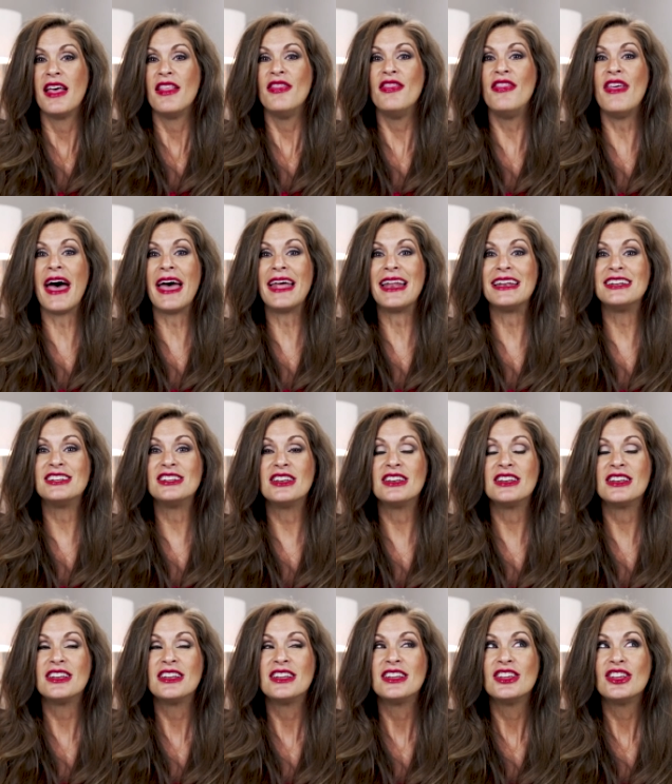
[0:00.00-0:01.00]
that
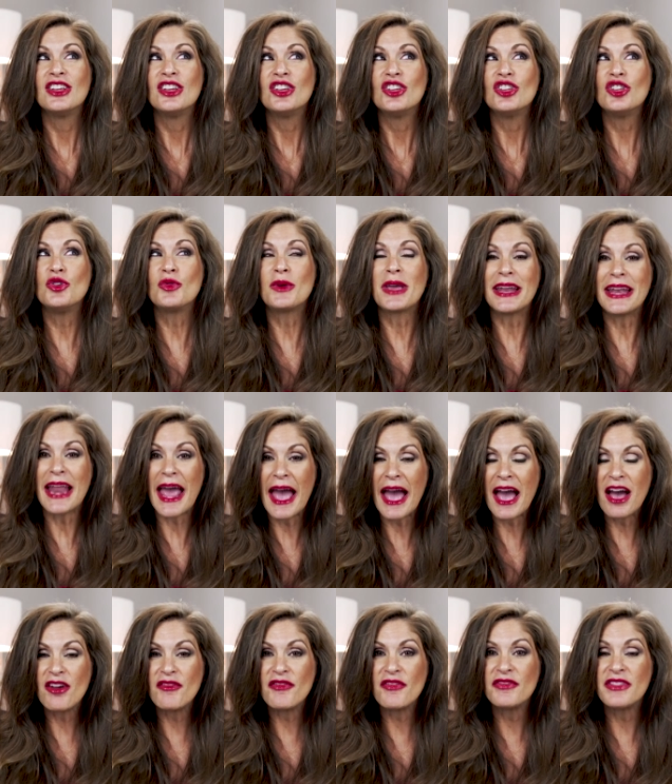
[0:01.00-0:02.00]
you can
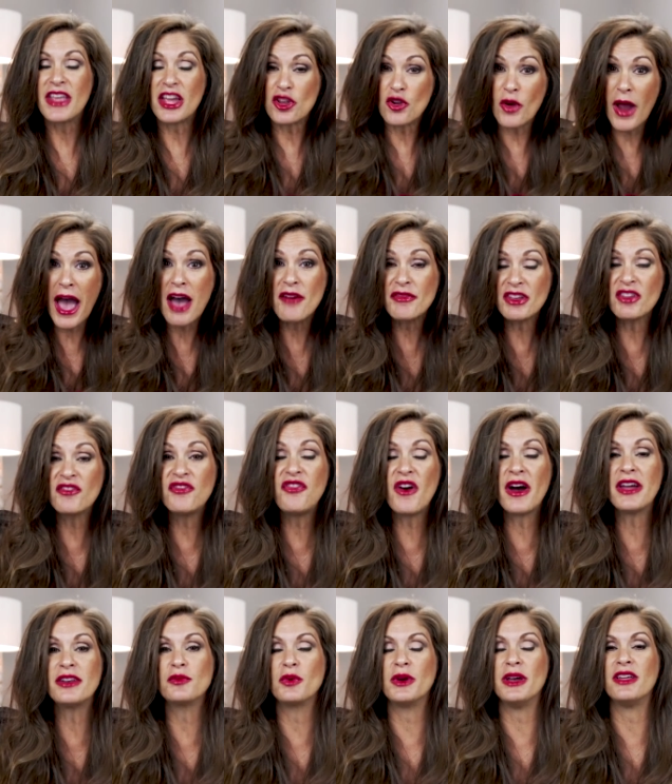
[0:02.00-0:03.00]
have, that you're having
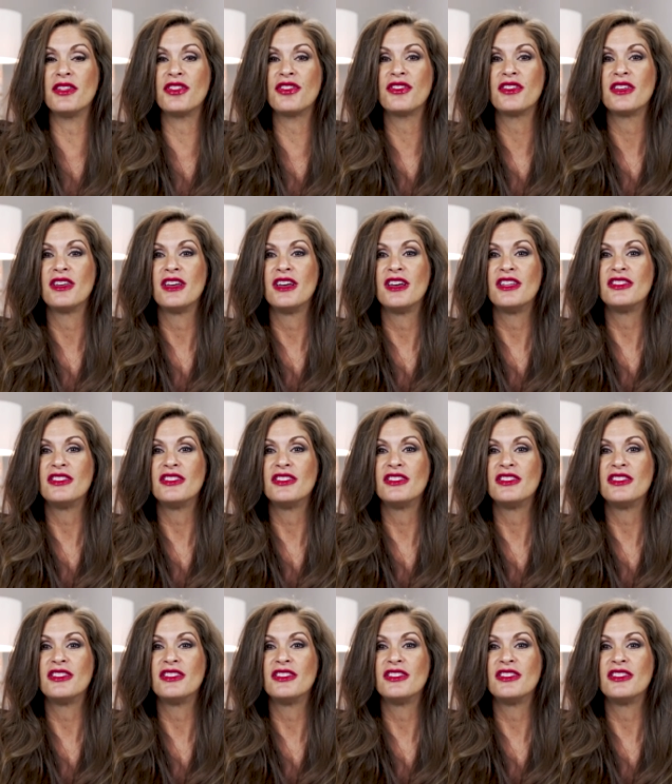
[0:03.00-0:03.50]
fun with,